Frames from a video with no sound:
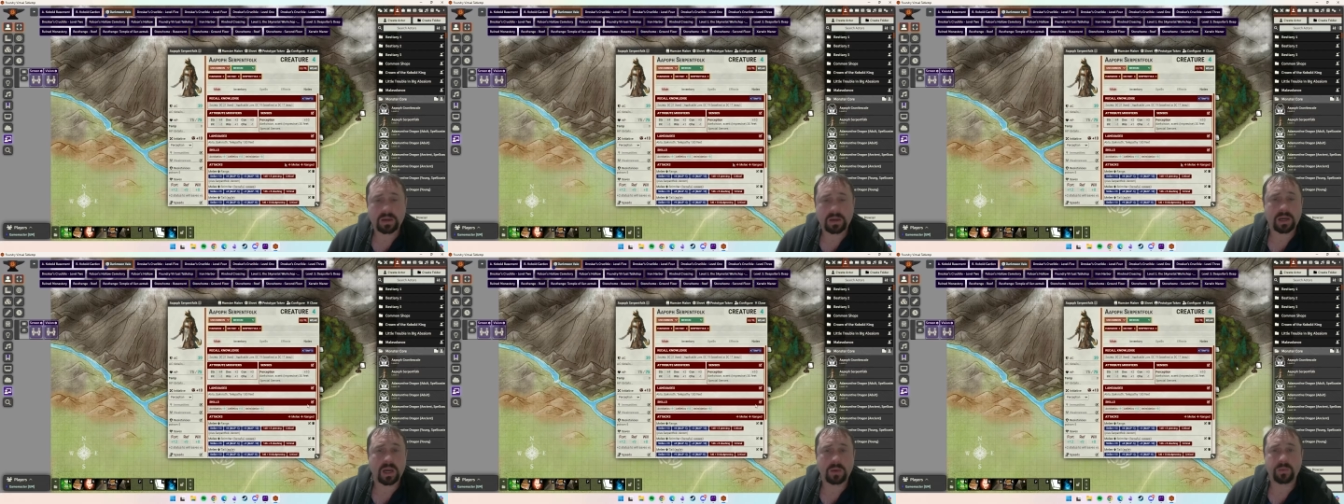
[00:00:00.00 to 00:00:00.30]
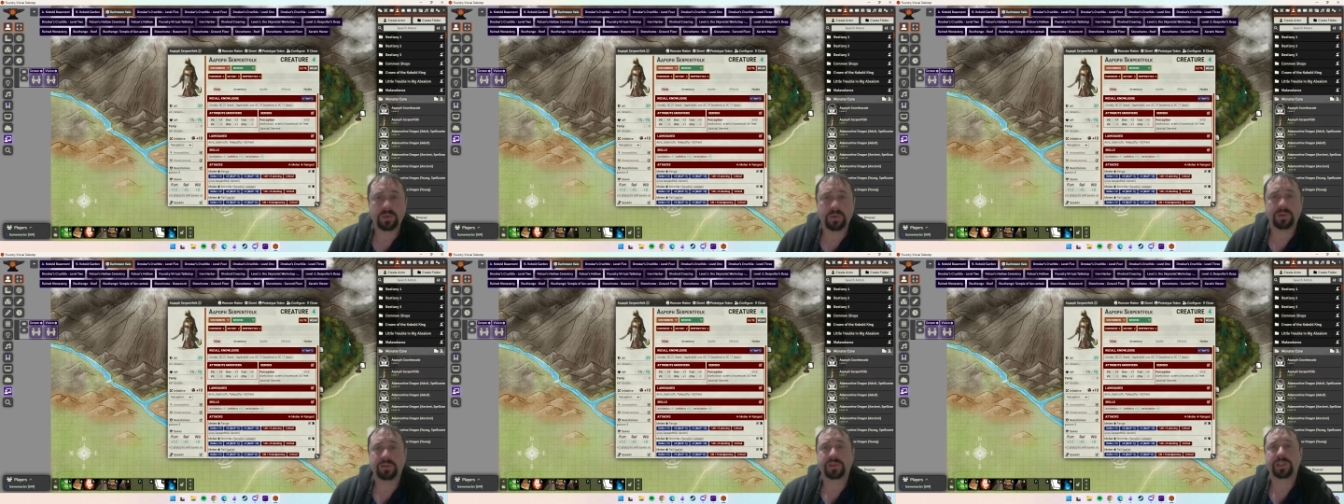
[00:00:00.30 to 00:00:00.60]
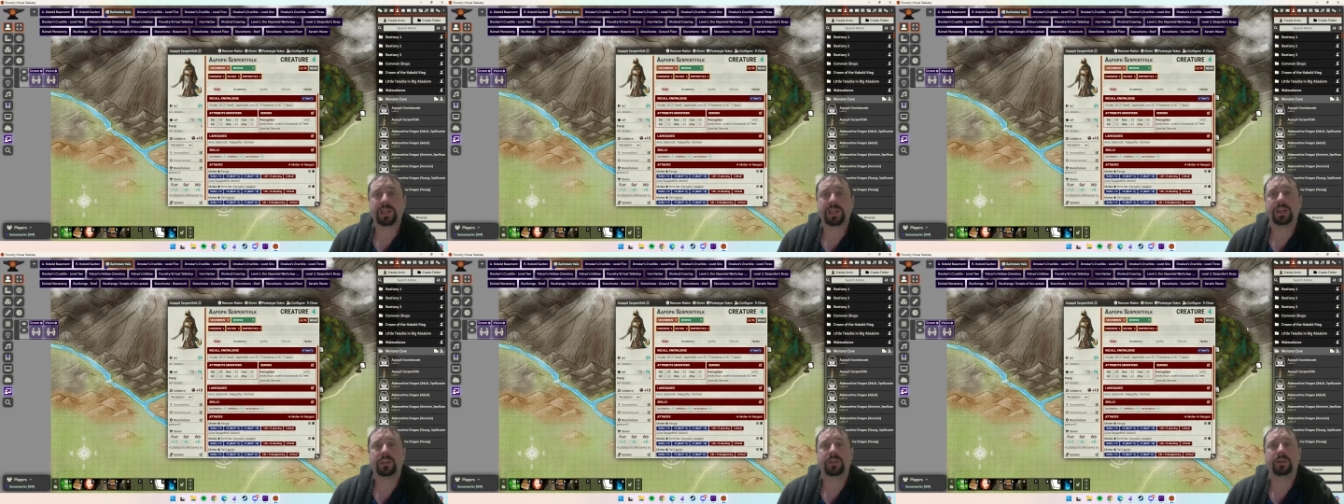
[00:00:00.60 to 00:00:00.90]
Now, I
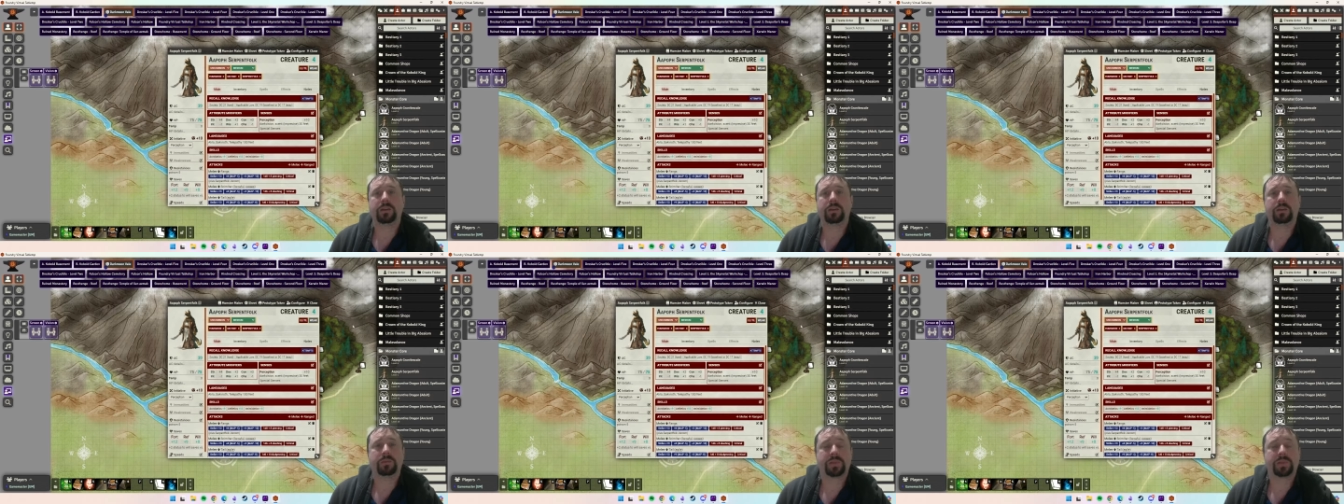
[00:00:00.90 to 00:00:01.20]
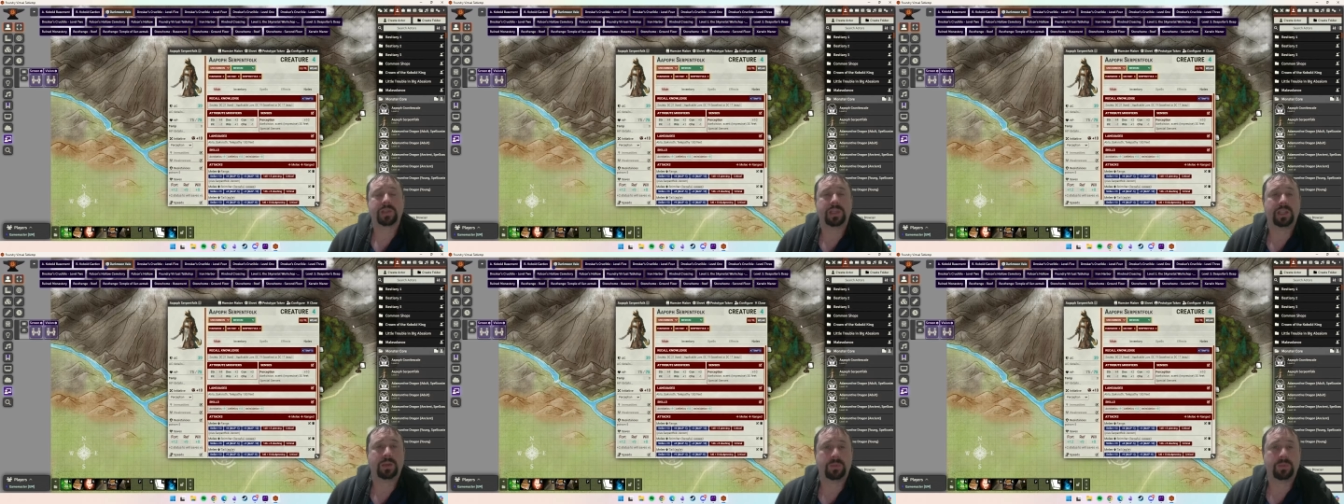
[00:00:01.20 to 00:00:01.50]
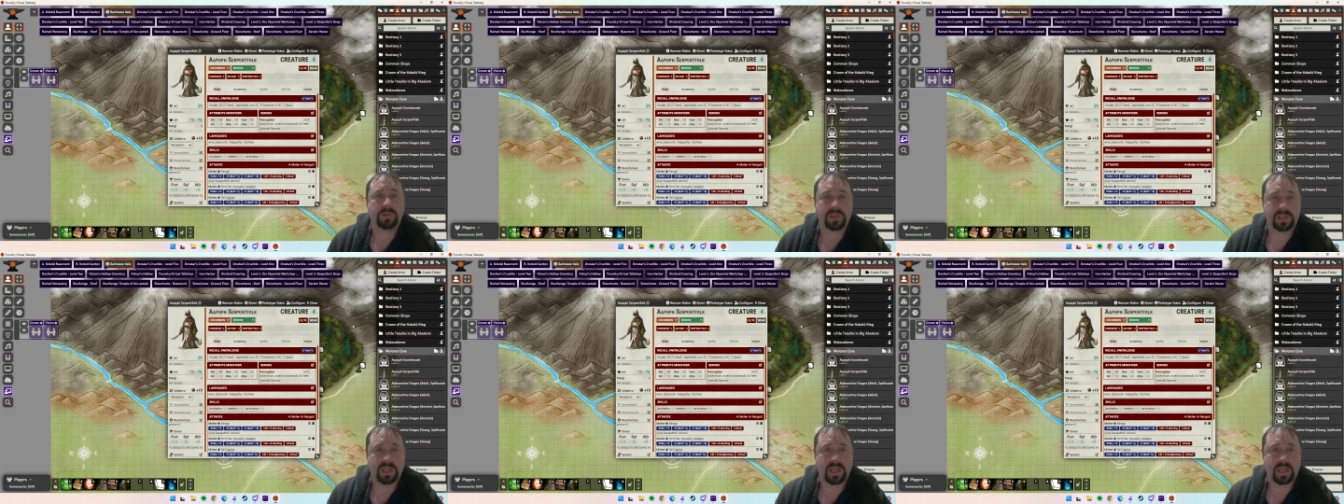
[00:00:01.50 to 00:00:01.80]
would have said that
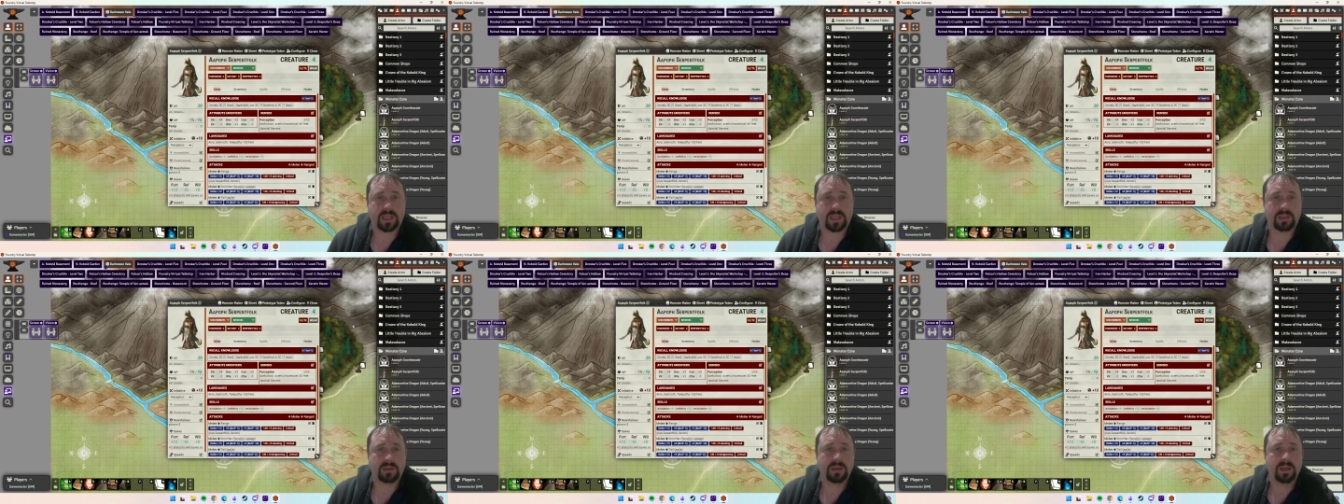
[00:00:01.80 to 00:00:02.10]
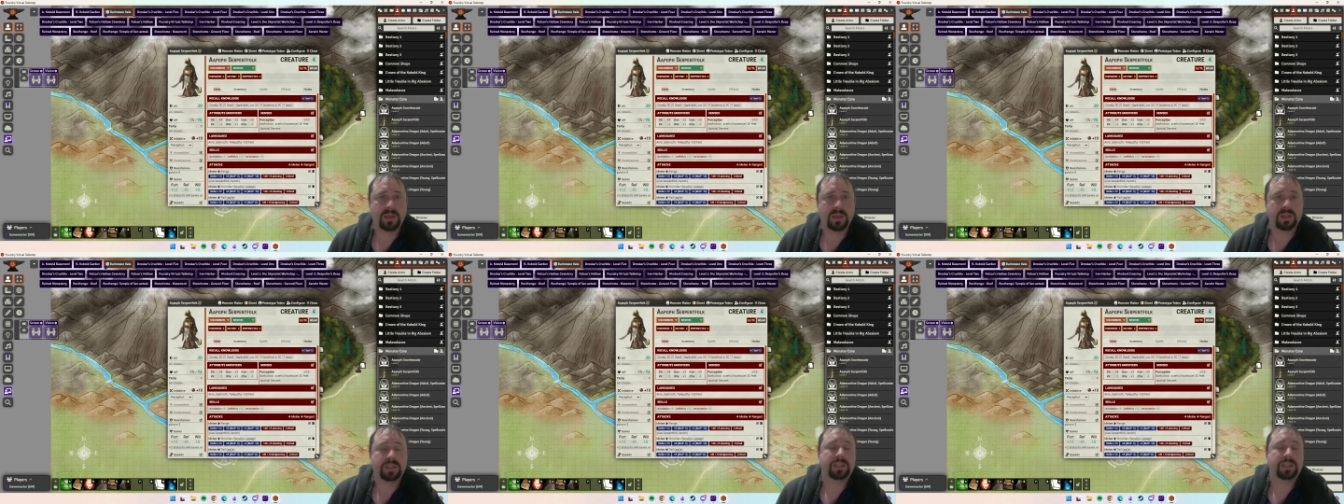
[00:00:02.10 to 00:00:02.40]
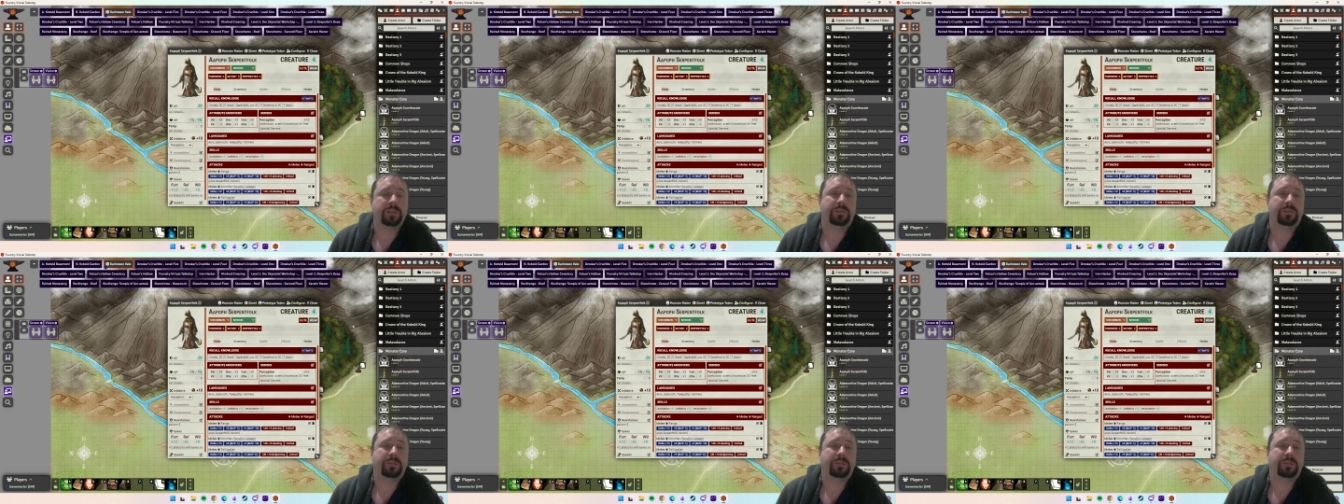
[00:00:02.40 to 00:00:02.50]
Obsidian was getting